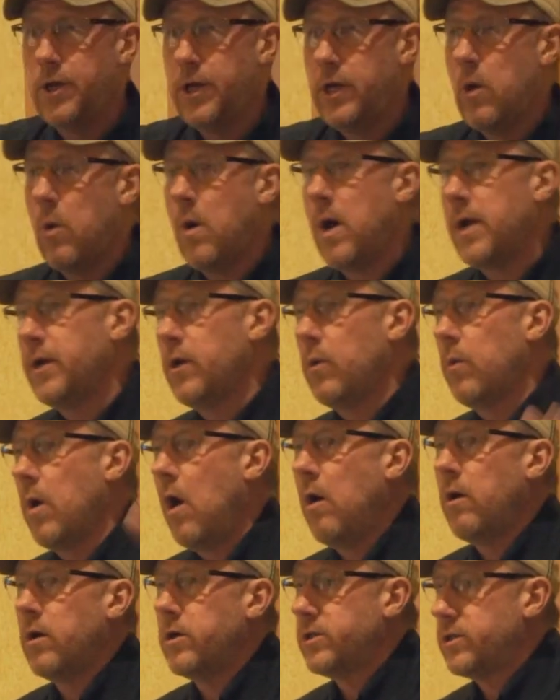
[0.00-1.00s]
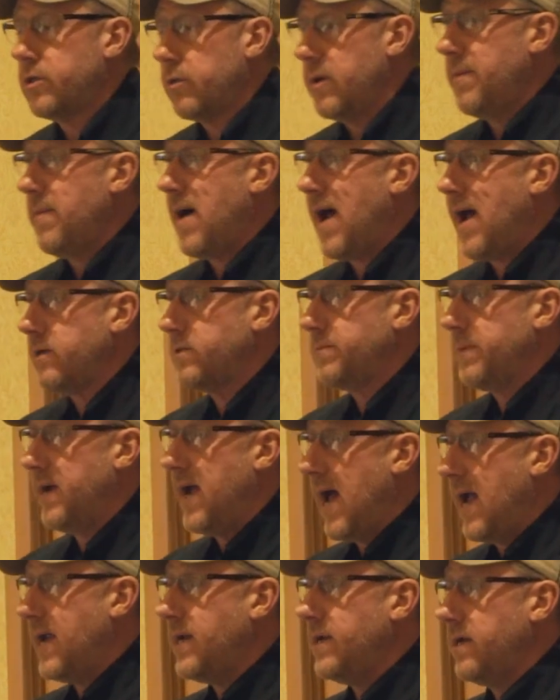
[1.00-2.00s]
You don't want your rollers 3 miles
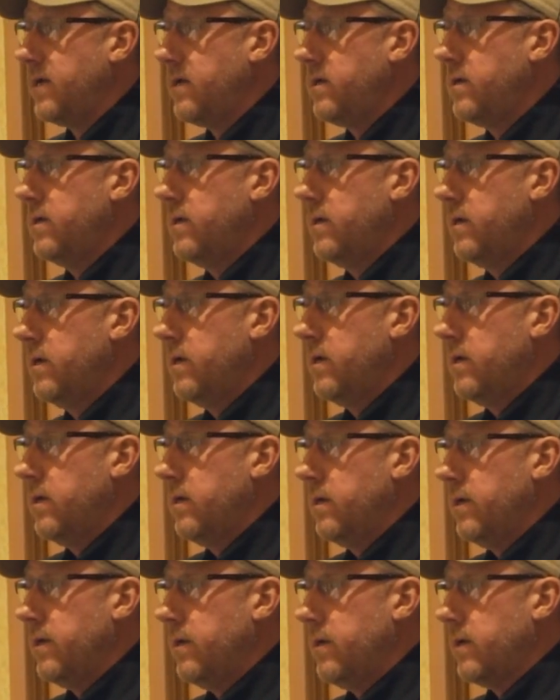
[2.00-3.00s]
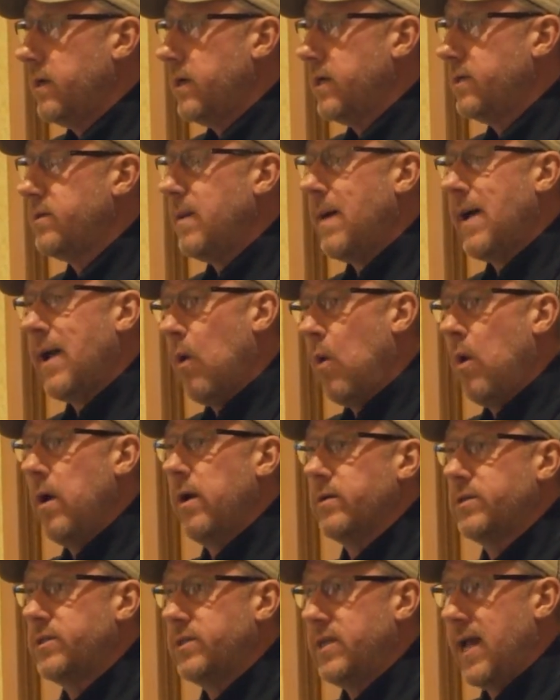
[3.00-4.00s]
behind you because the
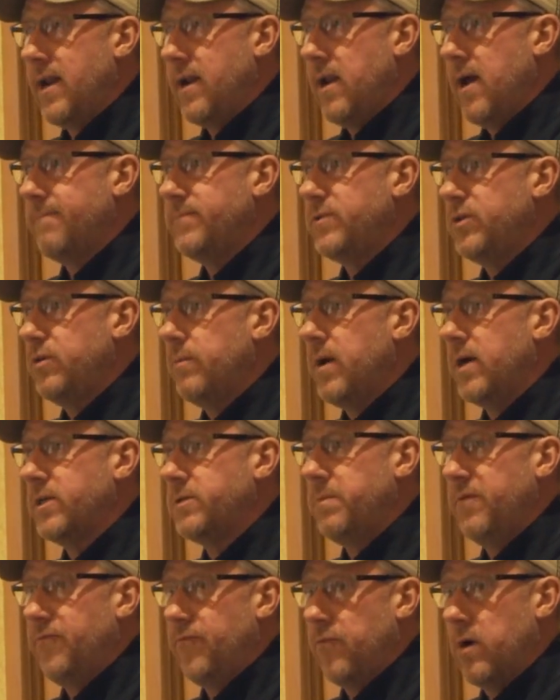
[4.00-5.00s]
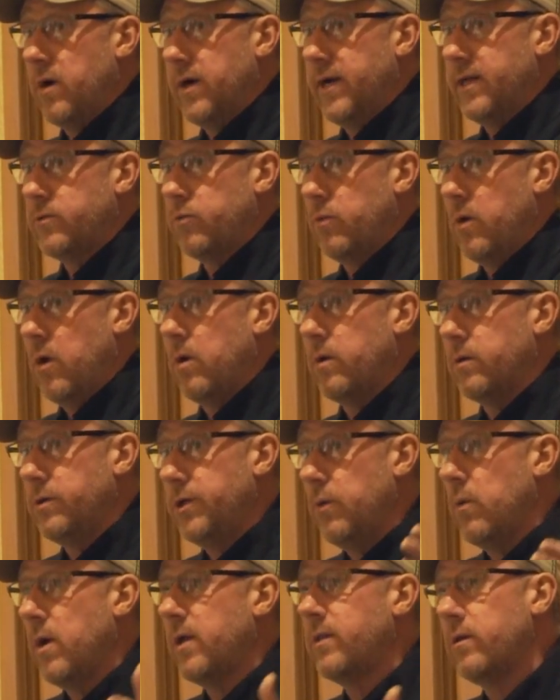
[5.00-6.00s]
oil's setting up too much before it gets
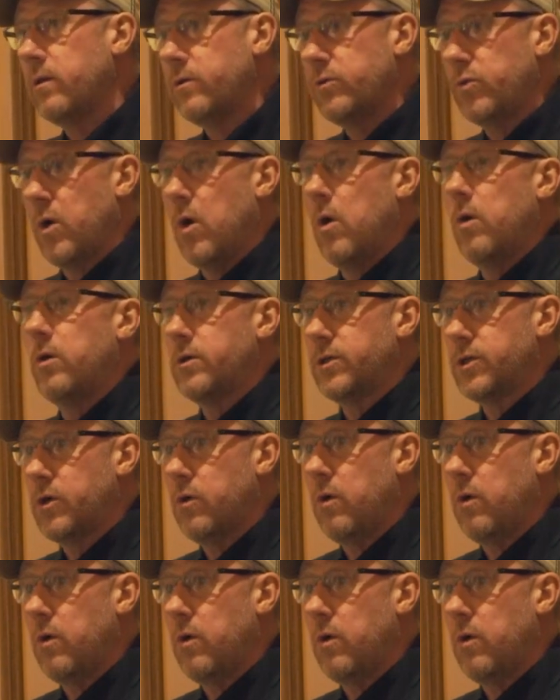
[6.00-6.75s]
rolled. You want those rollers